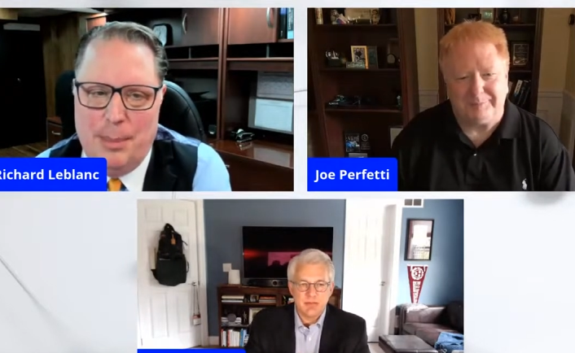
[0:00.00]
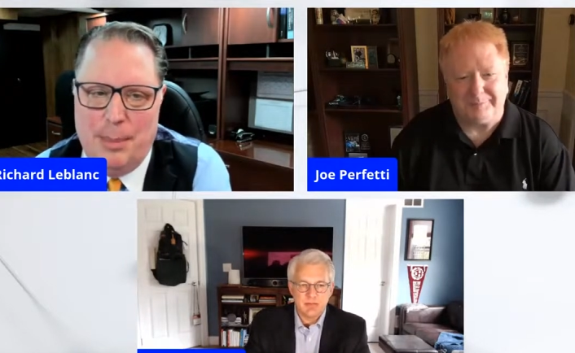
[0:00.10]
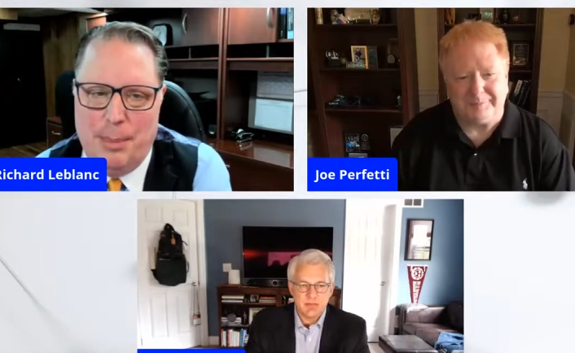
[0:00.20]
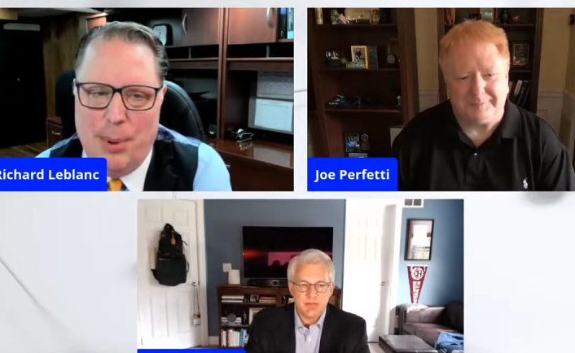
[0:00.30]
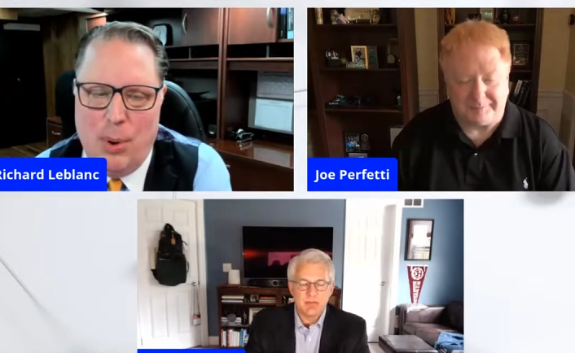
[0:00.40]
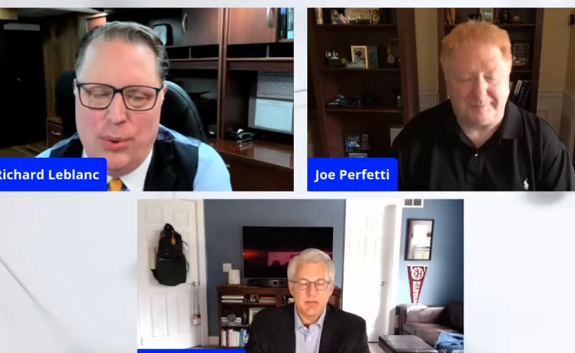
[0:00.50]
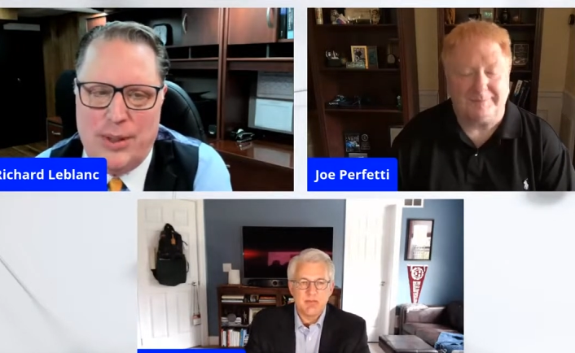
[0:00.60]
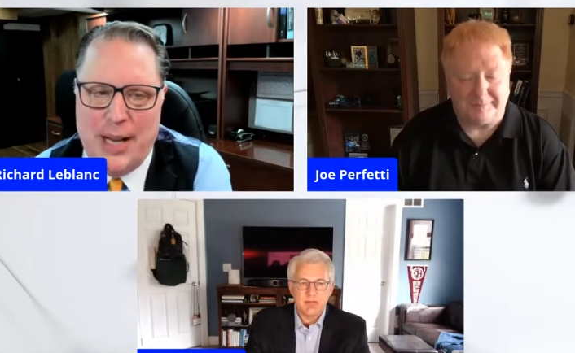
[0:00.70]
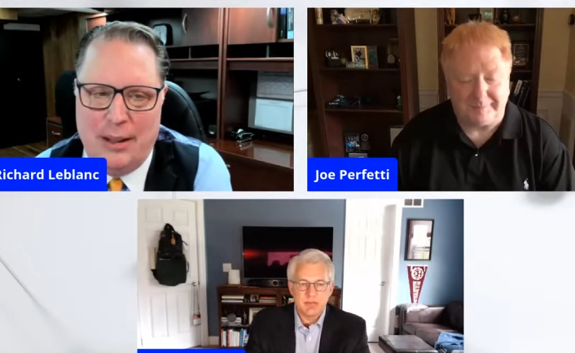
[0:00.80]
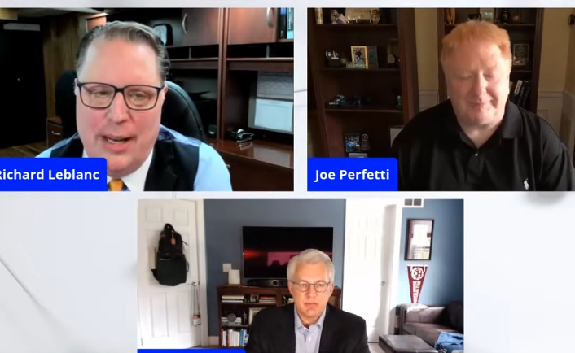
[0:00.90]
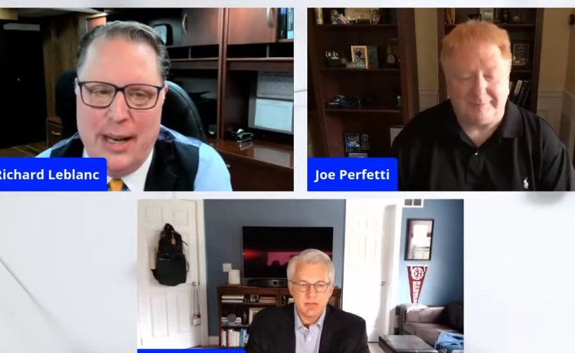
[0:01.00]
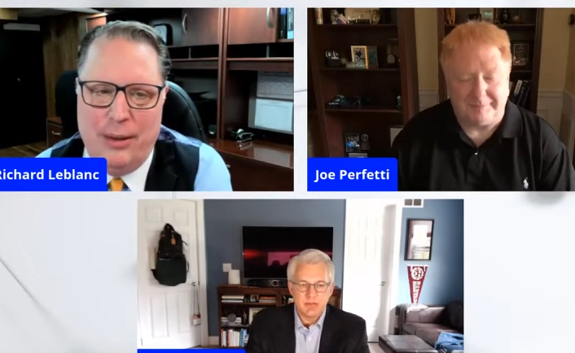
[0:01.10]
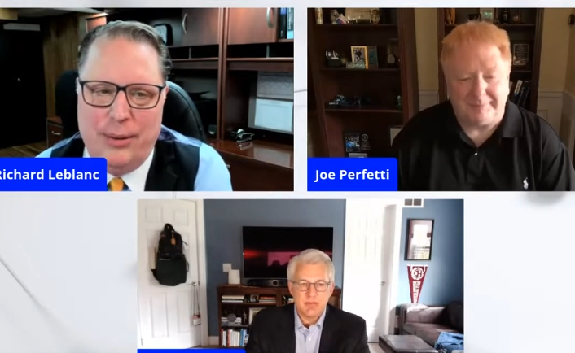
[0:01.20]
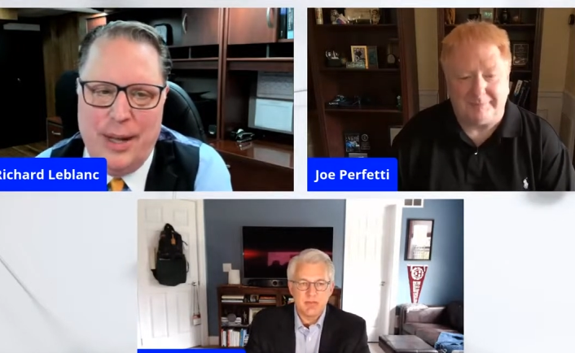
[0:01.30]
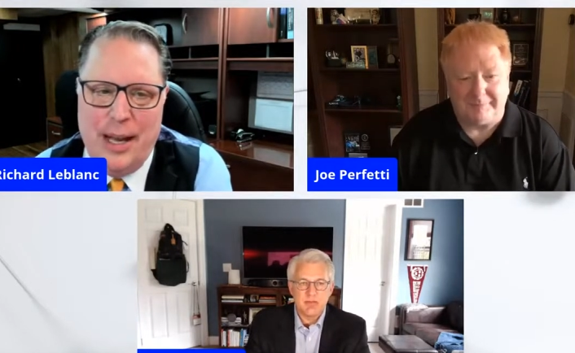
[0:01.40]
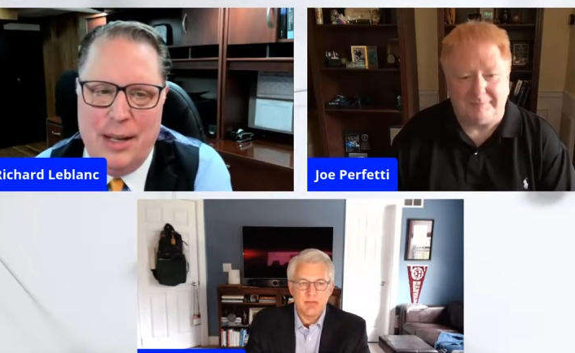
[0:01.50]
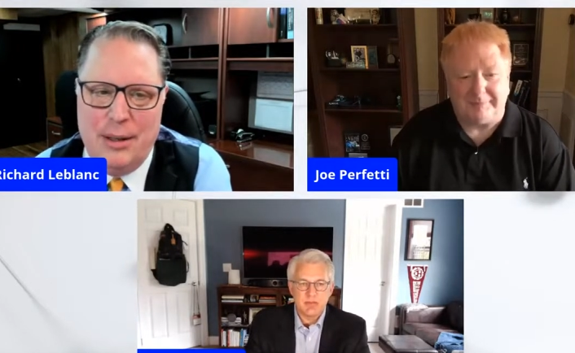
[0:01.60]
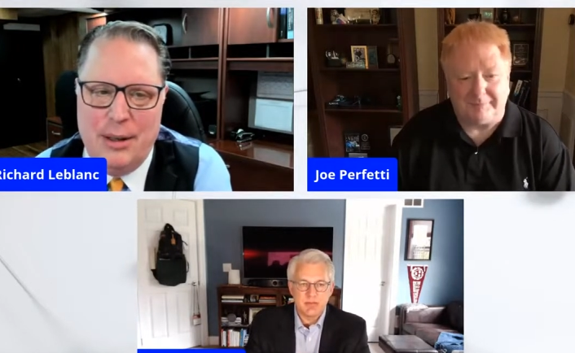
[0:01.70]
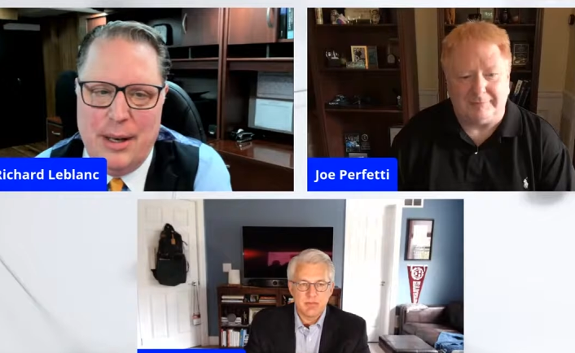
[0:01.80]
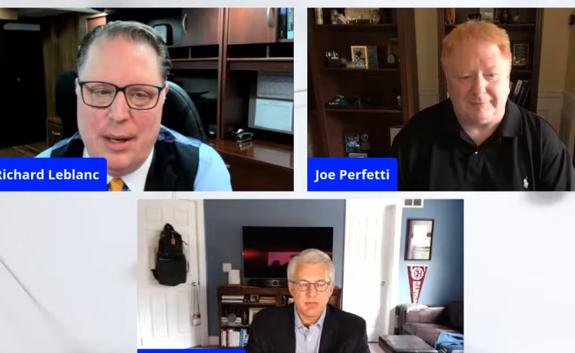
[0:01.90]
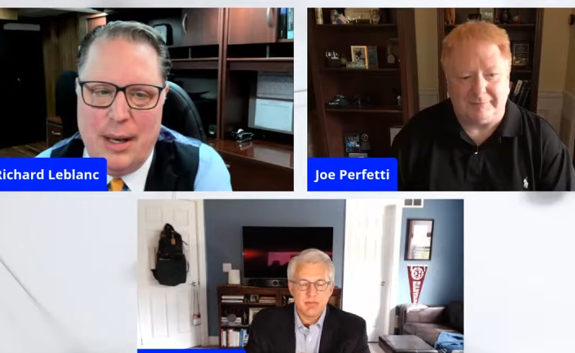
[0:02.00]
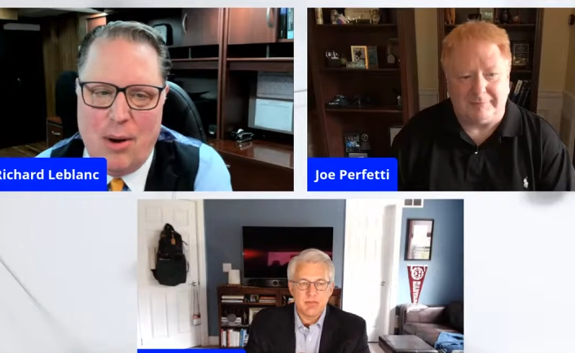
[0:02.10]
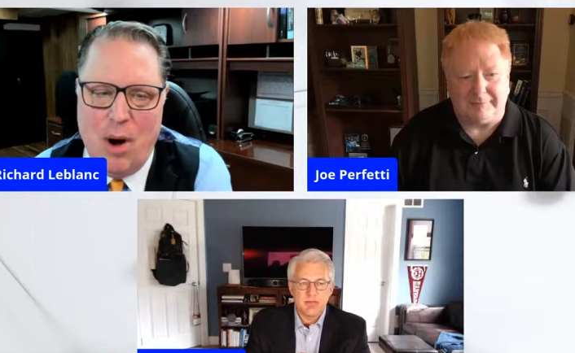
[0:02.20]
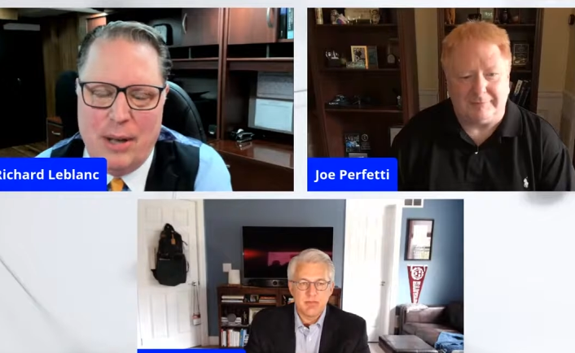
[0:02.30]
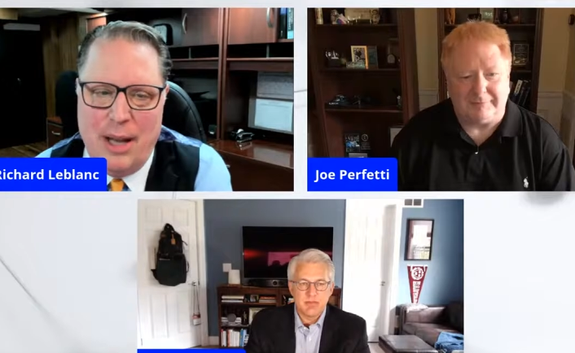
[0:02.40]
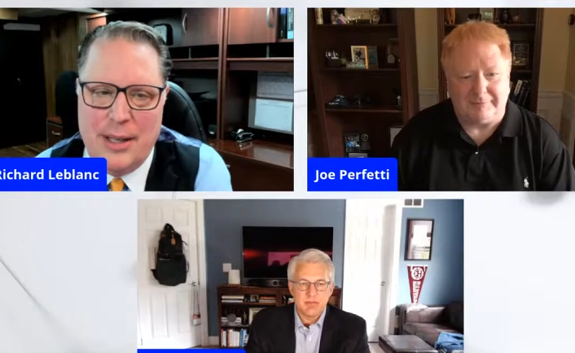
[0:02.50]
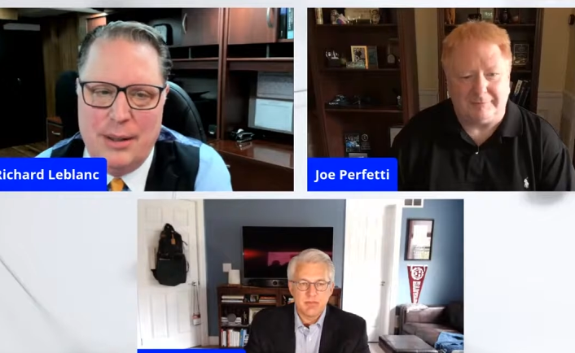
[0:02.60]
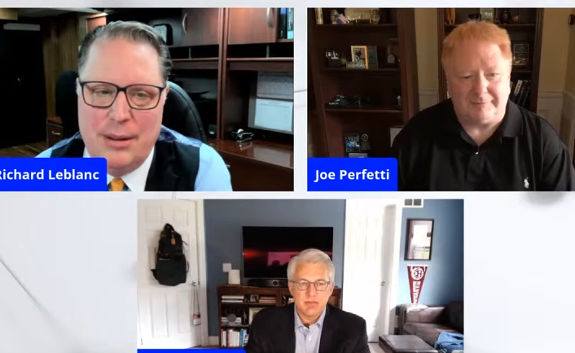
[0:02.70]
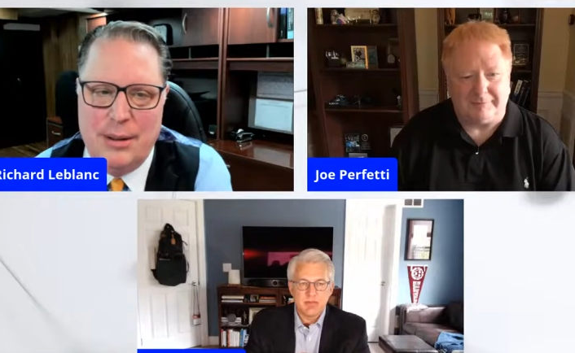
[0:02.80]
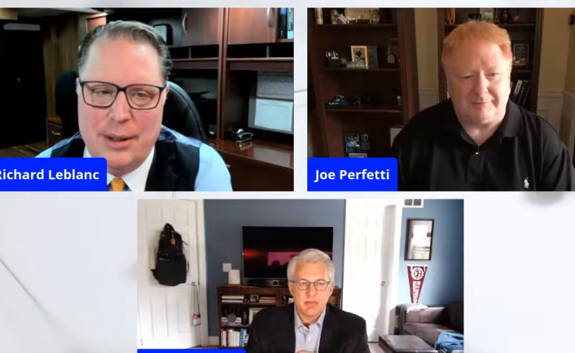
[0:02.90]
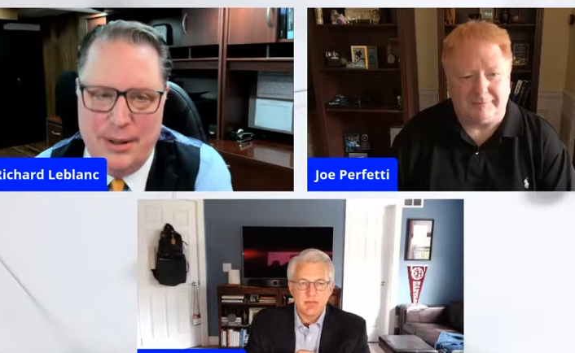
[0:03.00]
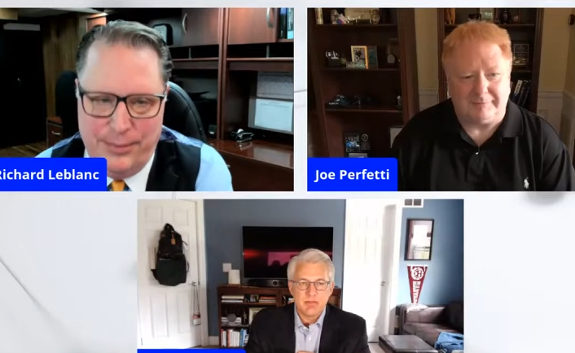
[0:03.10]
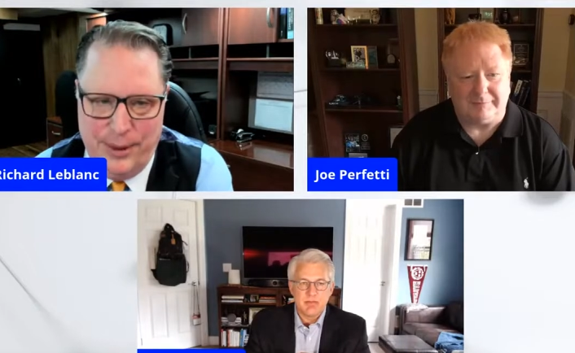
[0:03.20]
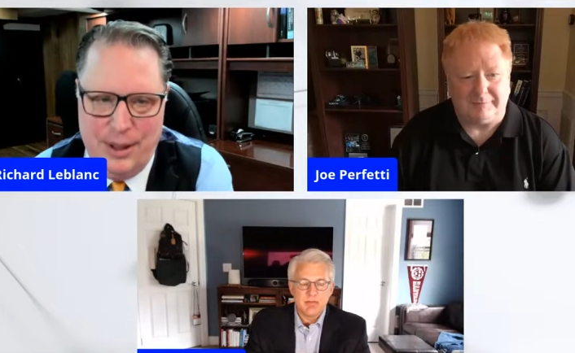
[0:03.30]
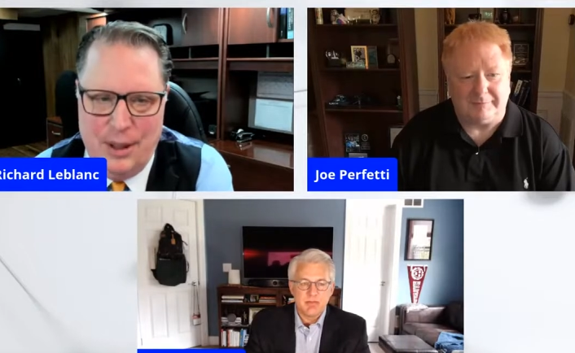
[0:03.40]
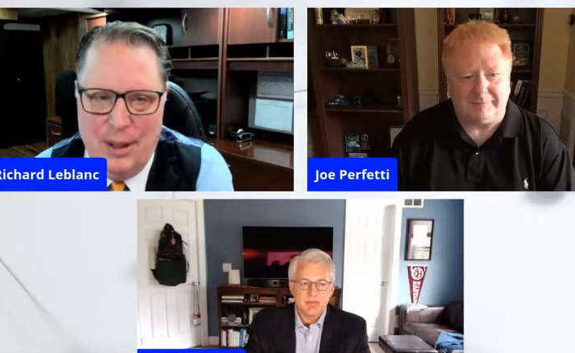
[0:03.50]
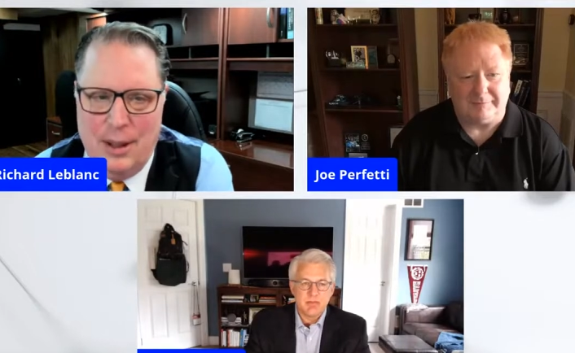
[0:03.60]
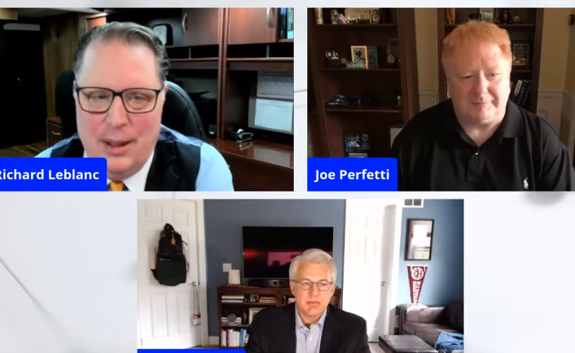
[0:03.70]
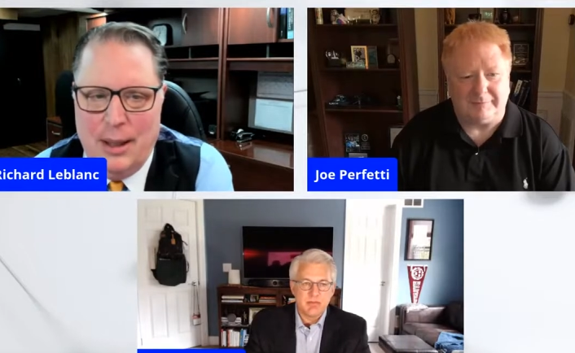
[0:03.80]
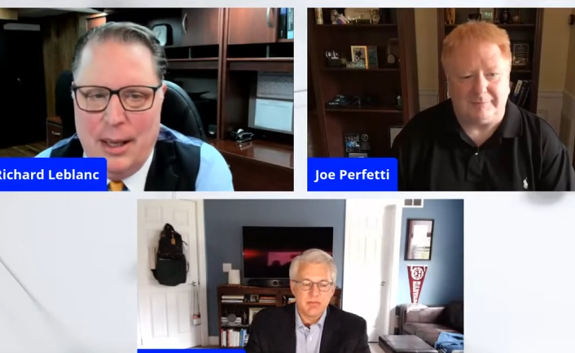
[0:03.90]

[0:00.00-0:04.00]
Speaker 1: uh, both telehealth and uh, online delivery